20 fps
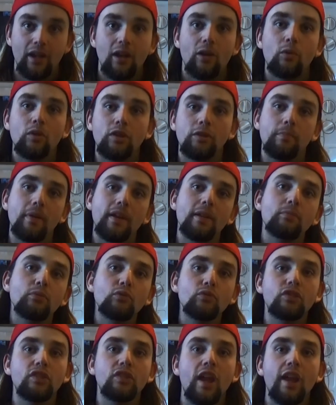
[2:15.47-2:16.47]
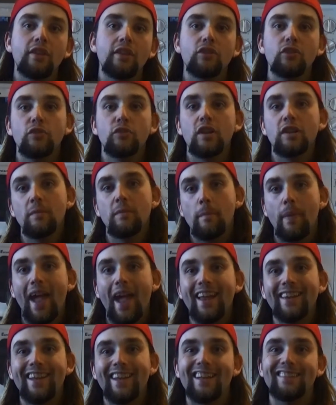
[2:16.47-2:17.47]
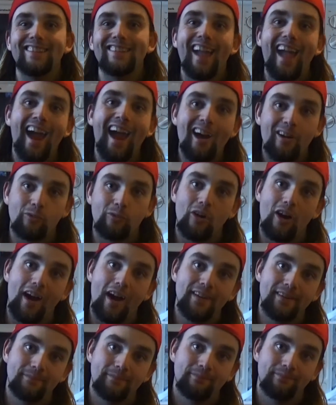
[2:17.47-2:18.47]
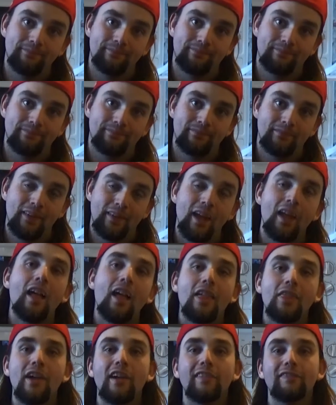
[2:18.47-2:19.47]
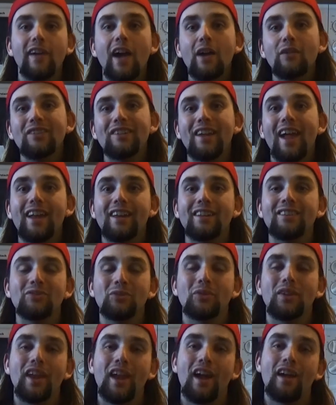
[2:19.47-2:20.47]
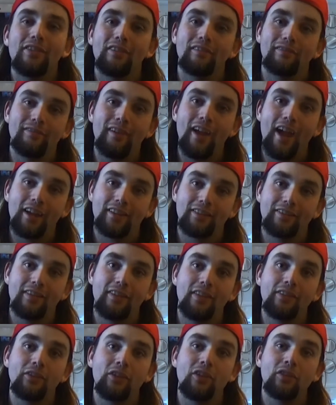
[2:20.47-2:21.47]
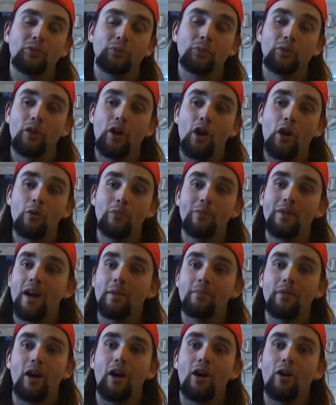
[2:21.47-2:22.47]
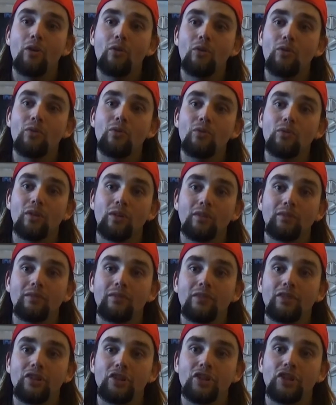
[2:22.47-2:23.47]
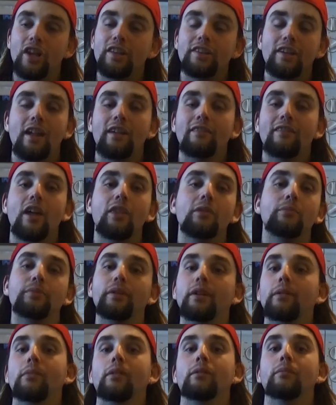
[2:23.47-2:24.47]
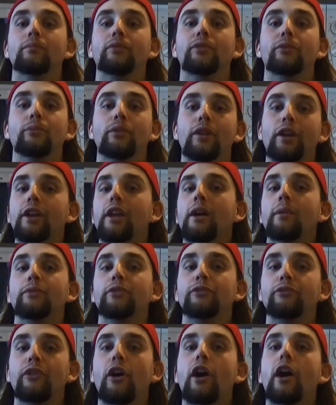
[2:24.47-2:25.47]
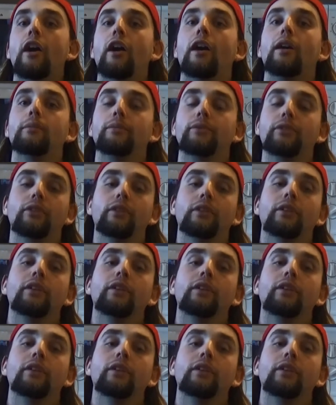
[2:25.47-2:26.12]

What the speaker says: With the people saying that you need to ban guns outright, they fail to take into account the fact that this would open up a whole shit ton of other problems when it comes to firearms.